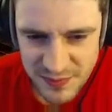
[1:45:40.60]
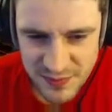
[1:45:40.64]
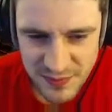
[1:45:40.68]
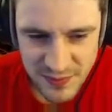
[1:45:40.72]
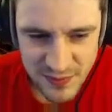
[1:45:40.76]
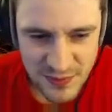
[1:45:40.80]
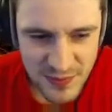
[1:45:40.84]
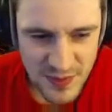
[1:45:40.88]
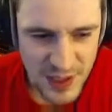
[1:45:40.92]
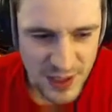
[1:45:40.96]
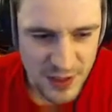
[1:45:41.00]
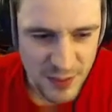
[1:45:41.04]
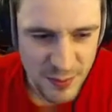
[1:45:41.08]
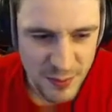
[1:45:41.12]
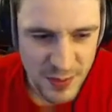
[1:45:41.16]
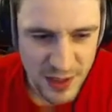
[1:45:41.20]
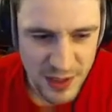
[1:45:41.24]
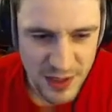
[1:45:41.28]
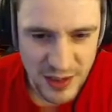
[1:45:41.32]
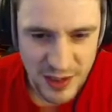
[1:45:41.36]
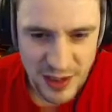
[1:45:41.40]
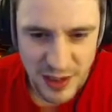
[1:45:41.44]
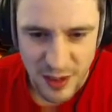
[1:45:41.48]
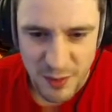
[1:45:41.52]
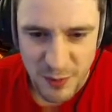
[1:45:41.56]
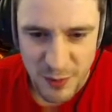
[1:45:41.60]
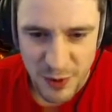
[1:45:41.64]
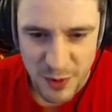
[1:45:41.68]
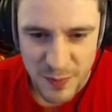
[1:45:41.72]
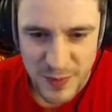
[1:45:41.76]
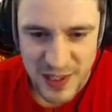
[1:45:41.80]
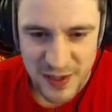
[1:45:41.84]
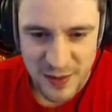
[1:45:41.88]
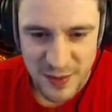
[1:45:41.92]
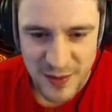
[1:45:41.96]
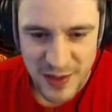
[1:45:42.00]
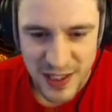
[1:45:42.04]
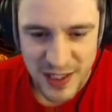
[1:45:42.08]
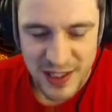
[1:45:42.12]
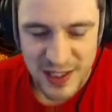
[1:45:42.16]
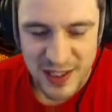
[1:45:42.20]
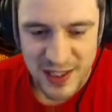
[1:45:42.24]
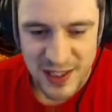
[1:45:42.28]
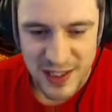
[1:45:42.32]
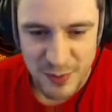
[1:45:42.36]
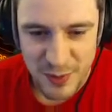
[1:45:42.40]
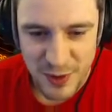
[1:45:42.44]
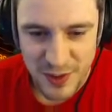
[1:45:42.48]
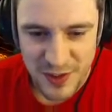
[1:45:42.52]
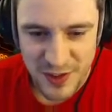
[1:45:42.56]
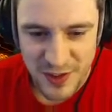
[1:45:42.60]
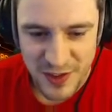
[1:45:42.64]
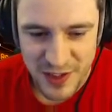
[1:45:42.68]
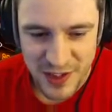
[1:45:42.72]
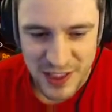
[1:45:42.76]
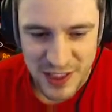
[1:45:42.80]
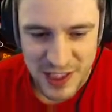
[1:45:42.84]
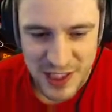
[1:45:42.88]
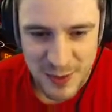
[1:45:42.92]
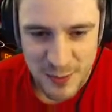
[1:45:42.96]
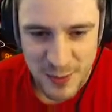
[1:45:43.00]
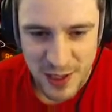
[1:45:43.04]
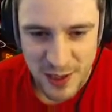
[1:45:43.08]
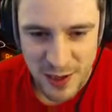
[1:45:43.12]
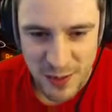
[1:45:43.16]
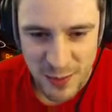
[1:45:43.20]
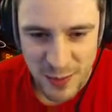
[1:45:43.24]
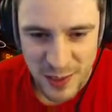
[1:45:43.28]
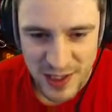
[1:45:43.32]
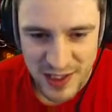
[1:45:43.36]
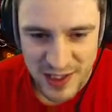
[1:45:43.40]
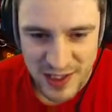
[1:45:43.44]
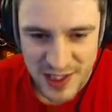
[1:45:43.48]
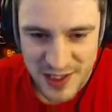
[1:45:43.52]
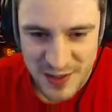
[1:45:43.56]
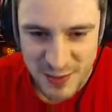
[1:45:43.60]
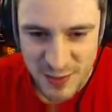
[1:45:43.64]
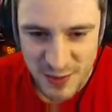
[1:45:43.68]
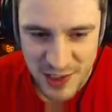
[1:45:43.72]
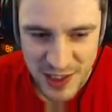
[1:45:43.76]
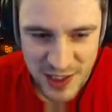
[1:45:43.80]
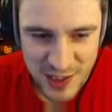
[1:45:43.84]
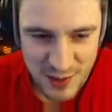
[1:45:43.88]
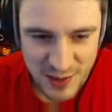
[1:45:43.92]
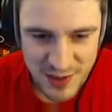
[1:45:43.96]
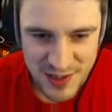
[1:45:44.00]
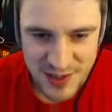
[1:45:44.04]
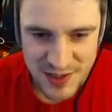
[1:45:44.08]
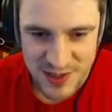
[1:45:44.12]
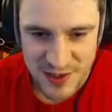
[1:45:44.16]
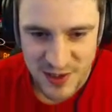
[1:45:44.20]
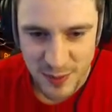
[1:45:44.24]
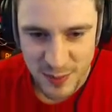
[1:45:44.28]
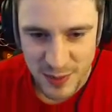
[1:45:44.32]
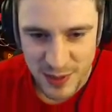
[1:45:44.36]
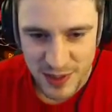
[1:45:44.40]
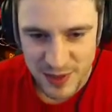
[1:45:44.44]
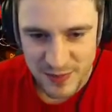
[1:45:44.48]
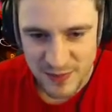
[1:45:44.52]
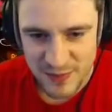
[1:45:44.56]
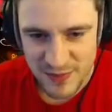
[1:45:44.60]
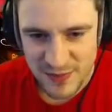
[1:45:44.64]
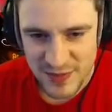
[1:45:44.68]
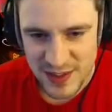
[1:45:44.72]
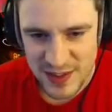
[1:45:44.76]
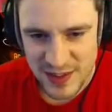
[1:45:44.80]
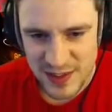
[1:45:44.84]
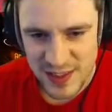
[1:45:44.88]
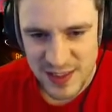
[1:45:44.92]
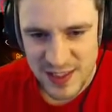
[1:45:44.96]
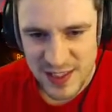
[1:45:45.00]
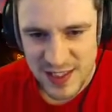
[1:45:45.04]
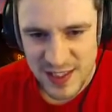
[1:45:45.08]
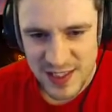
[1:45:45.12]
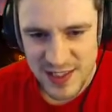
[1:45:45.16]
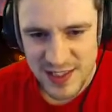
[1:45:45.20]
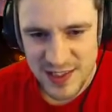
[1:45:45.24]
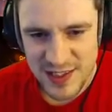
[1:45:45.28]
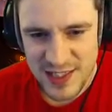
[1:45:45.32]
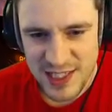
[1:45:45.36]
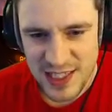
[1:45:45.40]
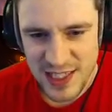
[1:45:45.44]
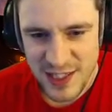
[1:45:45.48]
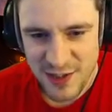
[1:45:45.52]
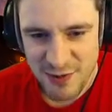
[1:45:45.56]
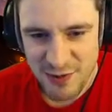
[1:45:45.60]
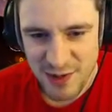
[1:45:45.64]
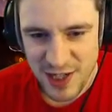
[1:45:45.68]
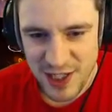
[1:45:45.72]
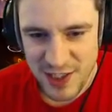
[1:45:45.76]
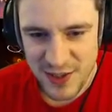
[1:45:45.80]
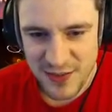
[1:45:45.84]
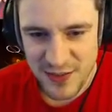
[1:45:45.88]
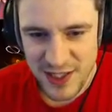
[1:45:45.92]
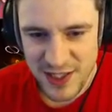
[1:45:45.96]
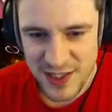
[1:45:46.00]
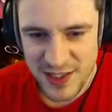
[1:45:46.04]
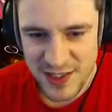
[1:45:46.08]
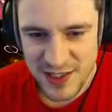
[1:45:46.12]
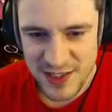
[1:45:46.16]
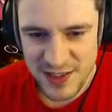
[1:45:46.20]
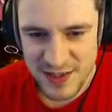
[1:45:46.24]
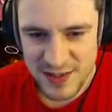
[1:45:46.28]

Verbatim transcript: I'm not targeting his paraplant. That's why he wasn't stopping. Silly crash face.